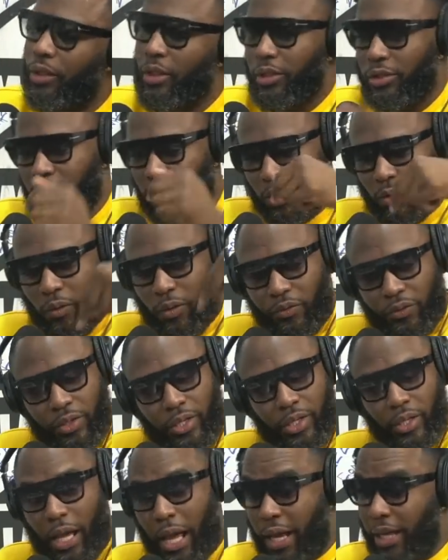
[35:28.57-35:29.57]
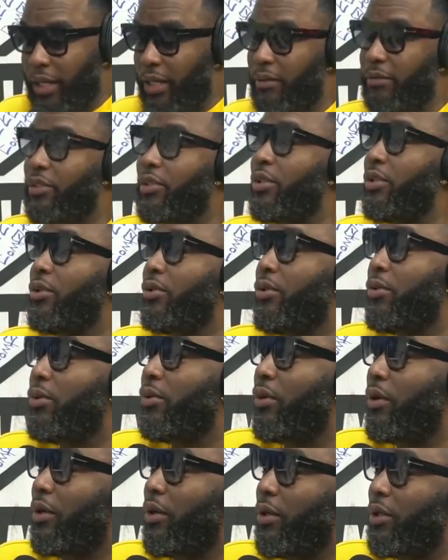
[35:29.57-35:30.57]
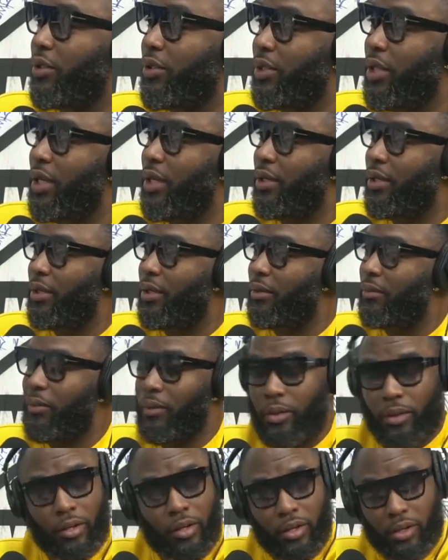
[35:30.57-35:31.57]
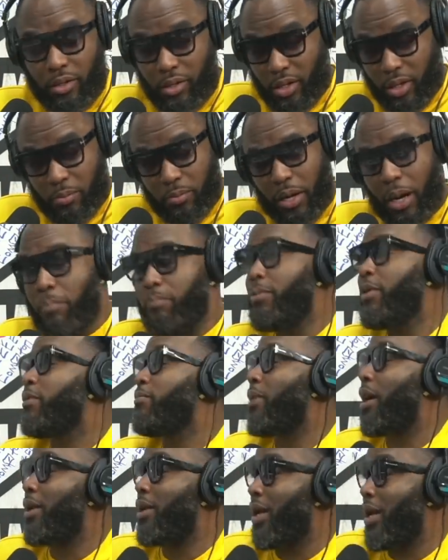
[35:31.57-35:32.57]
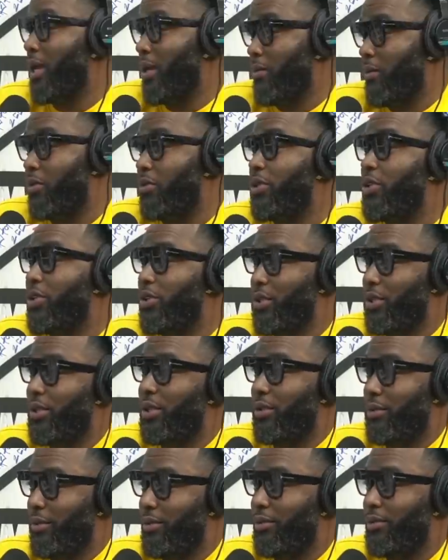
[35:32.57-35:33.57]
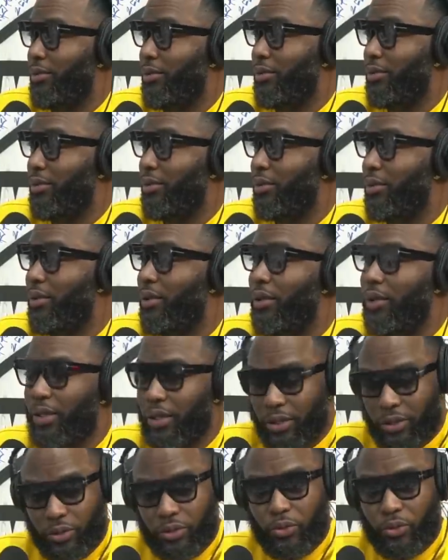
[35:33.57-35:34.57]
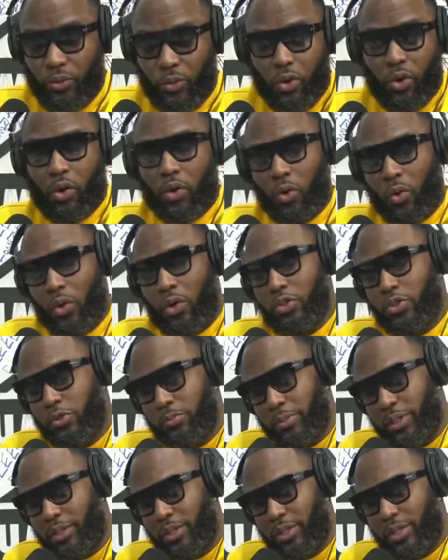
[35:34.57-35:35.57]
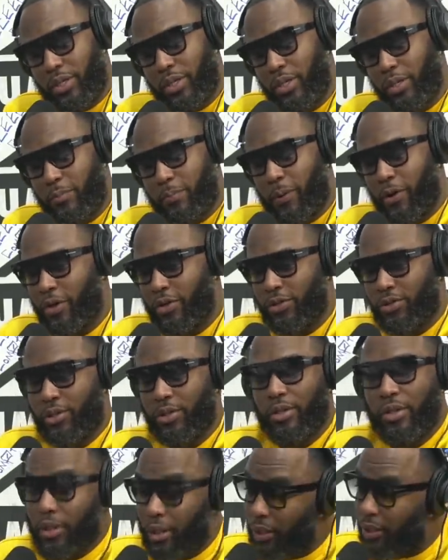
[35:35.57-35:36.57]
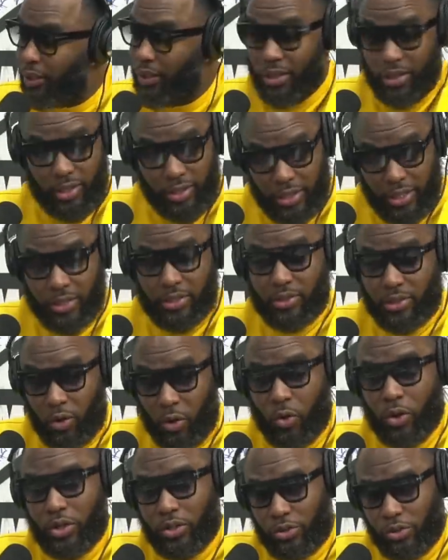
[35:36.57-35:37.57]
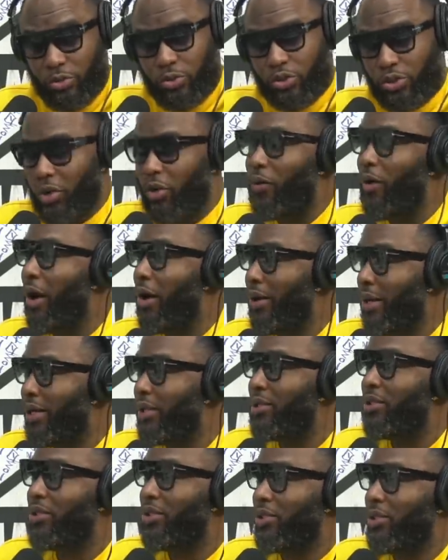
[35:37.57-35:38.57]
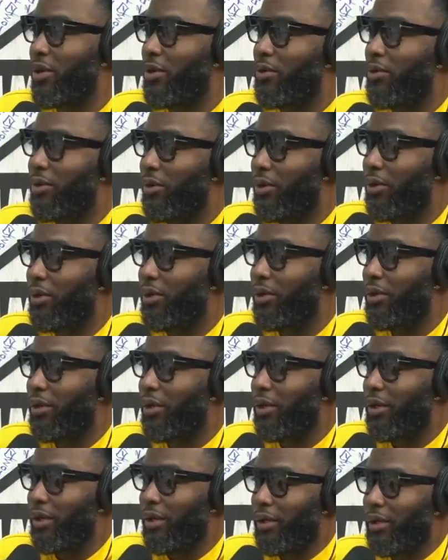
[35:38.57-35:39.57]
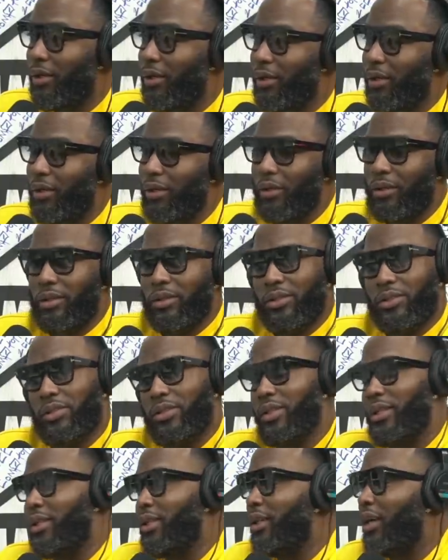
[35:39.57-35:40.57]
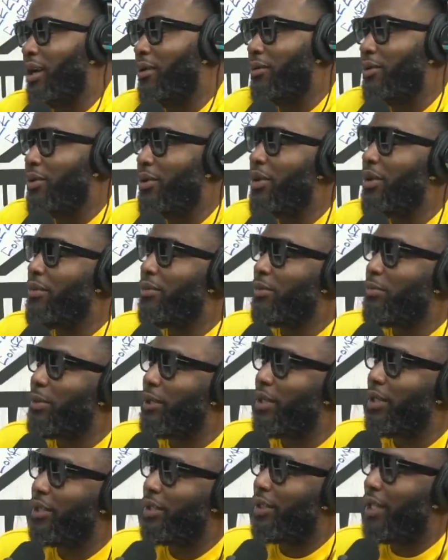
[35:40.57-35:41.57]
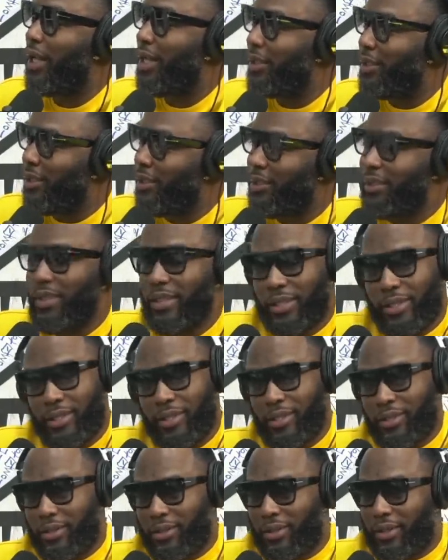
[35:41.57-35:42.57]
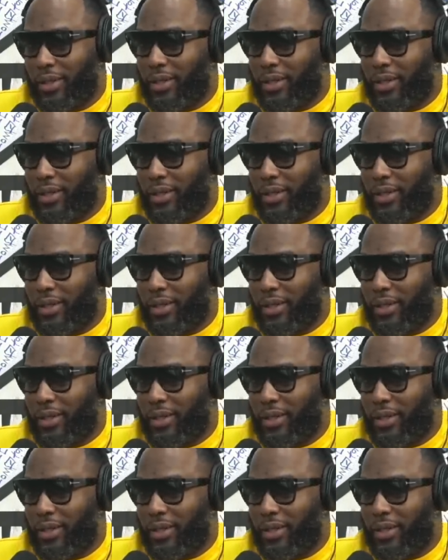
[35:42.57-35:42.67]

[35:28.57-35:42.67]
So nigga, I ain't never seen you do uh, stand up, nigga. But I'm putting my name on this shit, mm. nigga. You are going to be the key person, nigga. That's going to show out at this show. going to make you feel. Shit, nigga, I was nervous because like this nigga here,